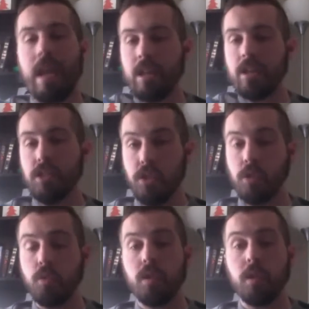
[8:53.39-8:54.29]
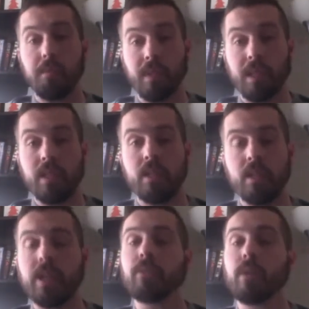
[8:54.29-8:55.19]
and 2
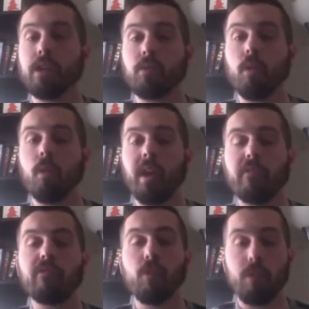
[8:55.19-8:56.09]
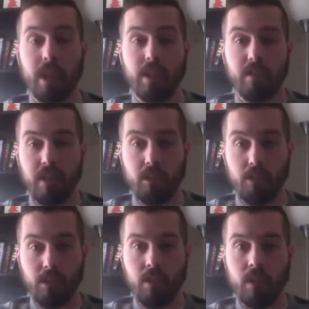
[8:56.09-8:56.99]
completed and ready to roll out for that convention.